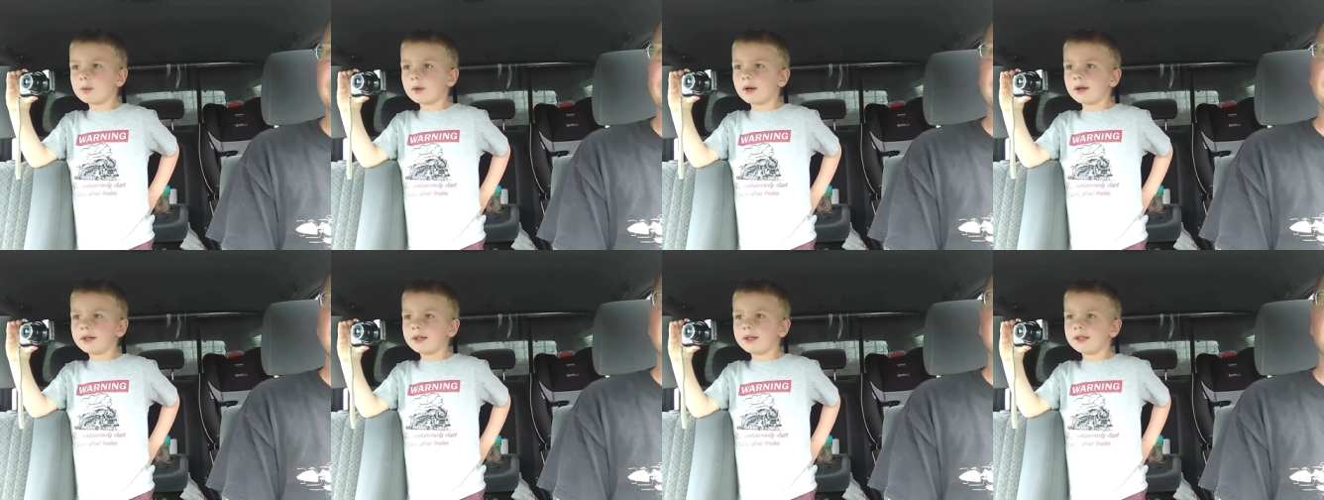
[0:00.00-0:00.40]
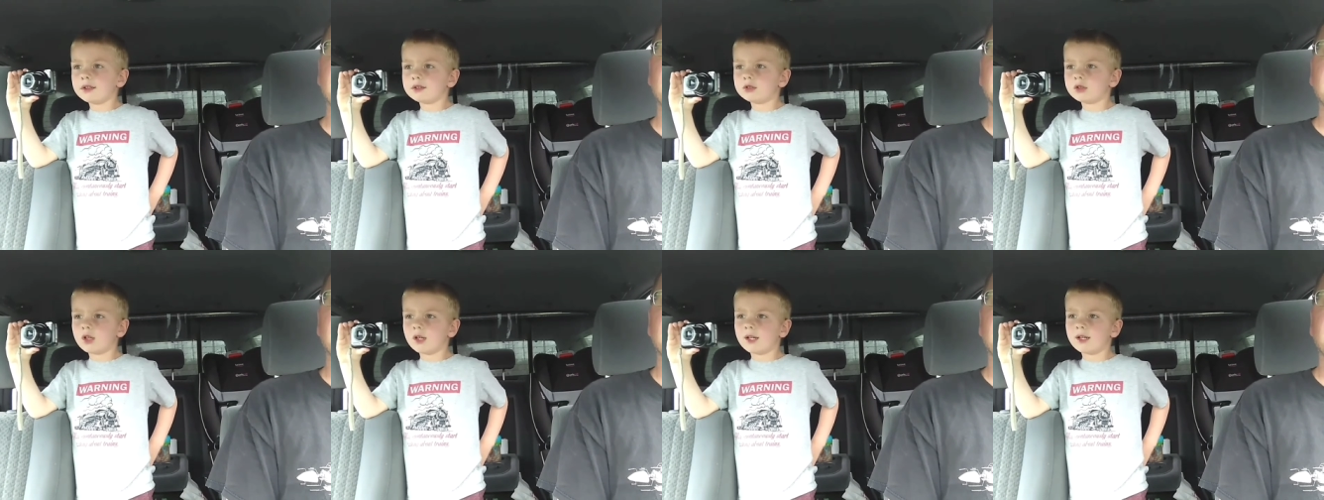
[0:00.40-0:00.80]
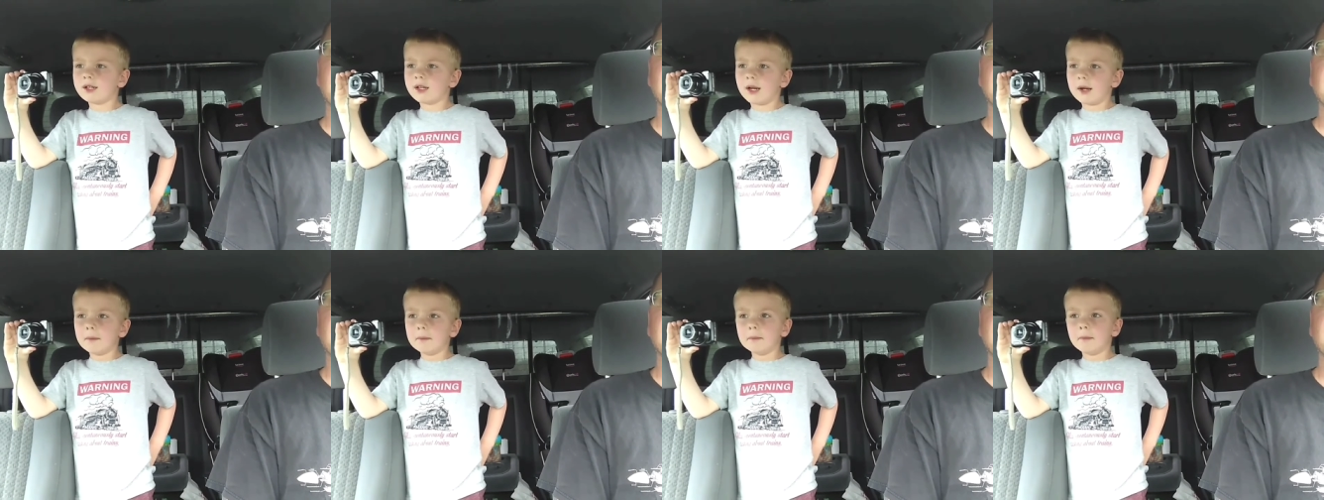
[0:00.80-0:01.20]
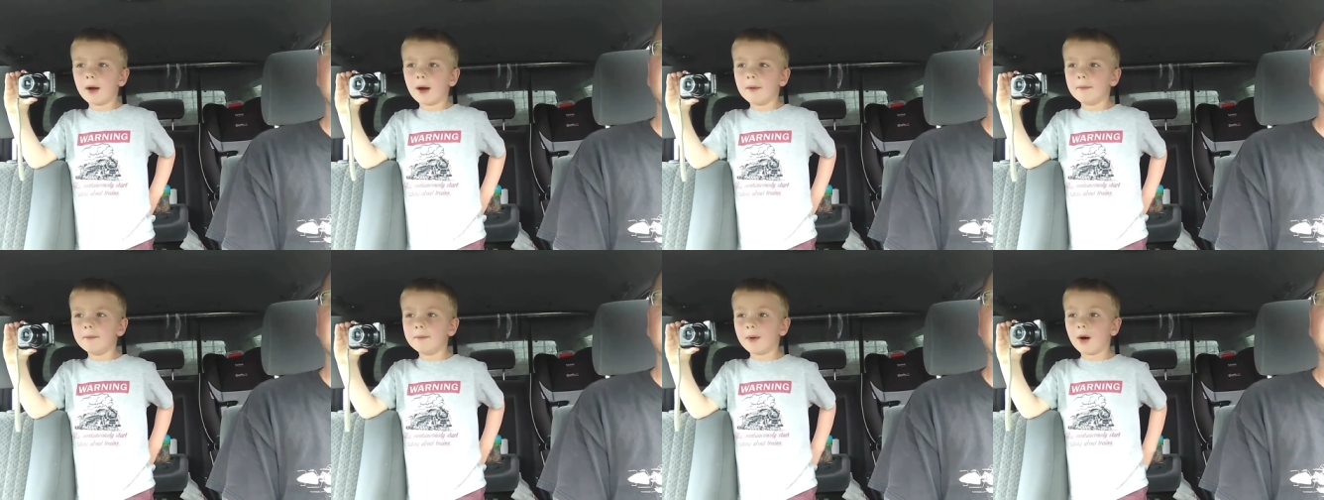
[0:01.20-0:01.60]
bunny train and
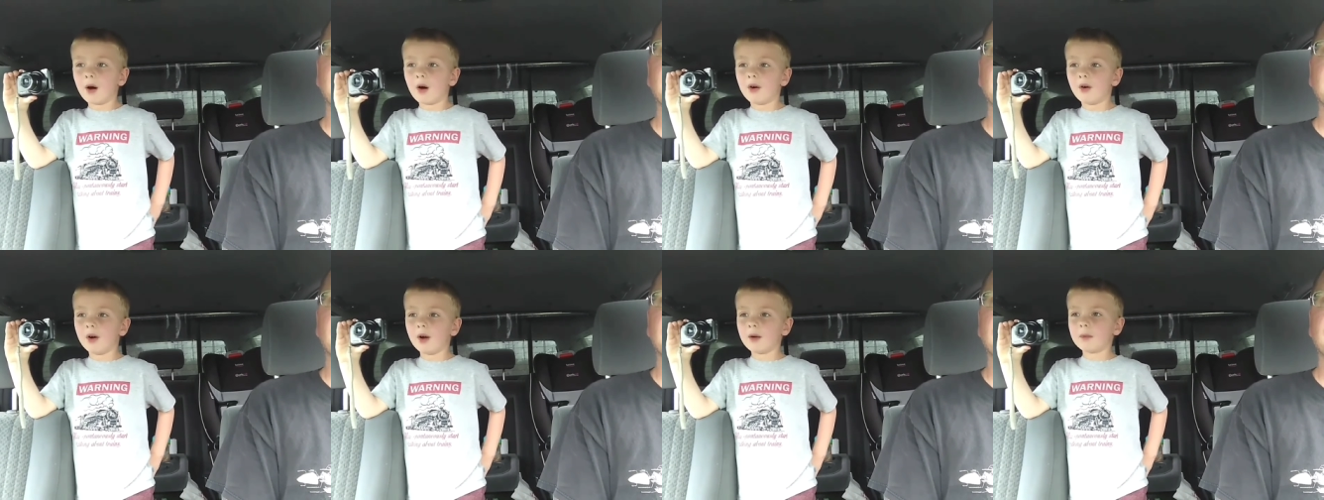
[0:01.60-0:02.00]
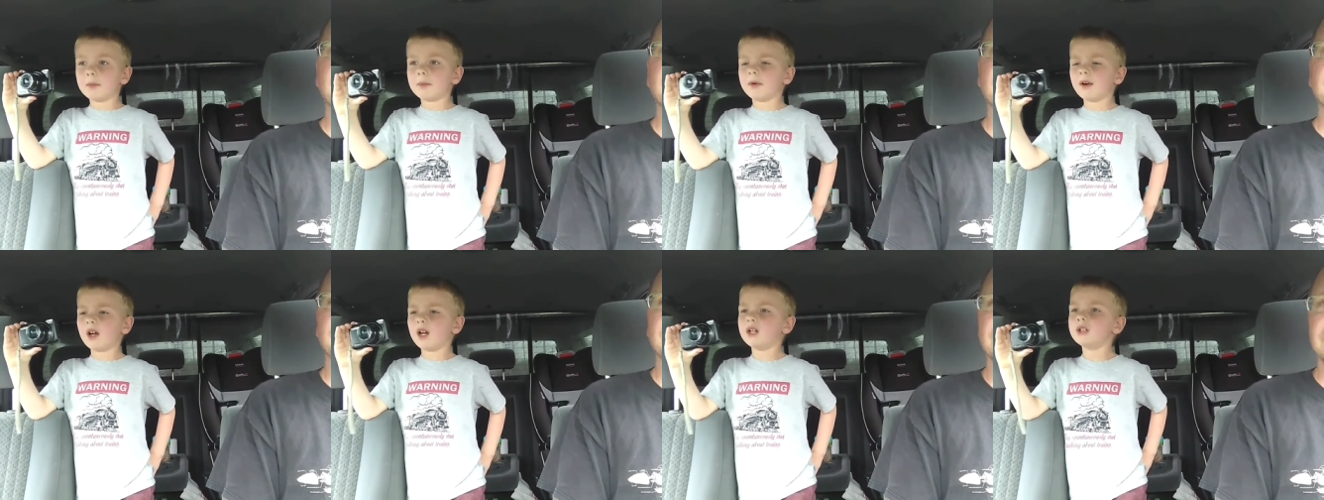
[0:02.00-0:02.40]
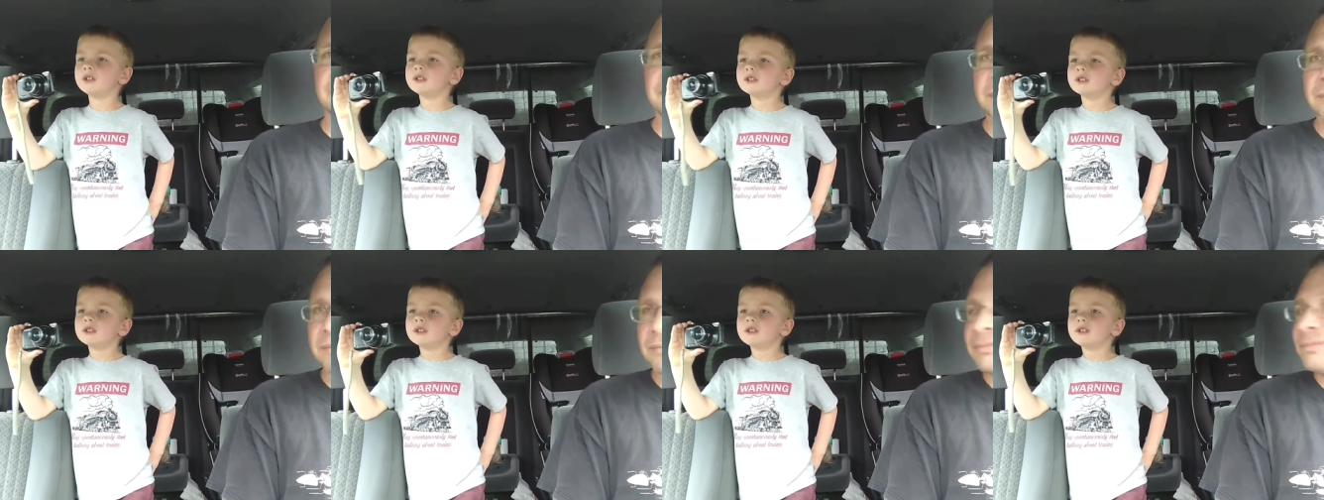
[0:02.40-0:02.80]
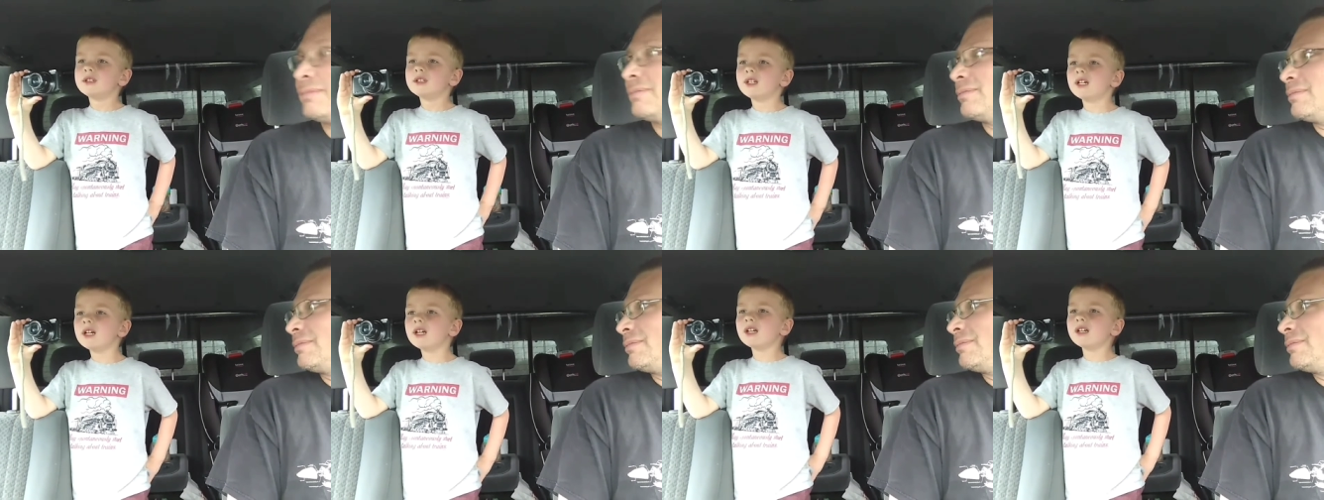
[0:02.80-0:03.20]
my ball up last
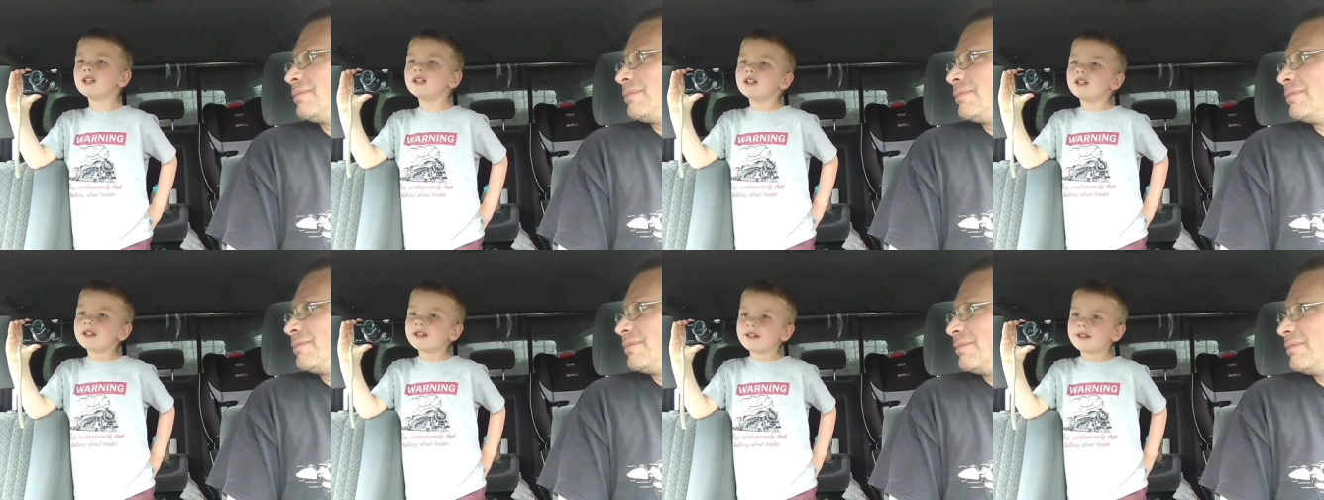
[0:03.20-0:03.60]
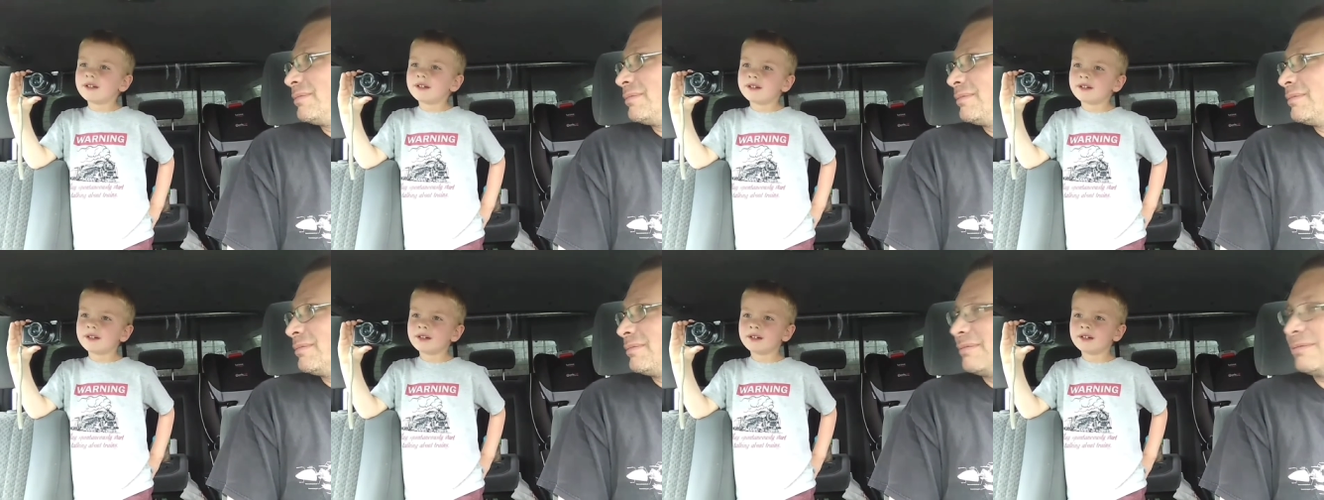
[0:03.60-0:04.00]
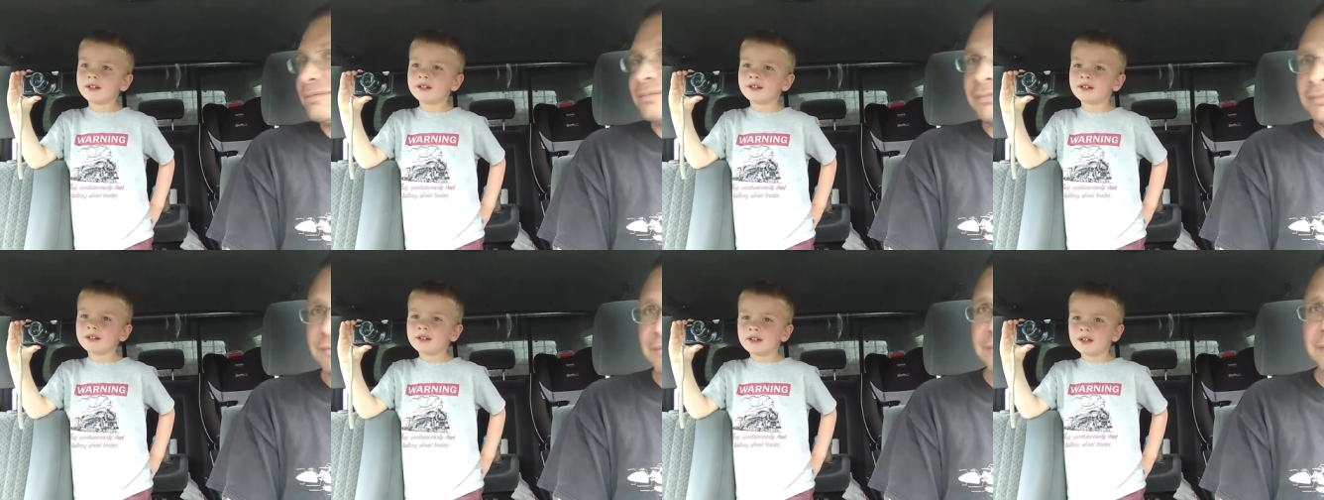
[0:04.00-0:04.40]
it. Mm-hmm.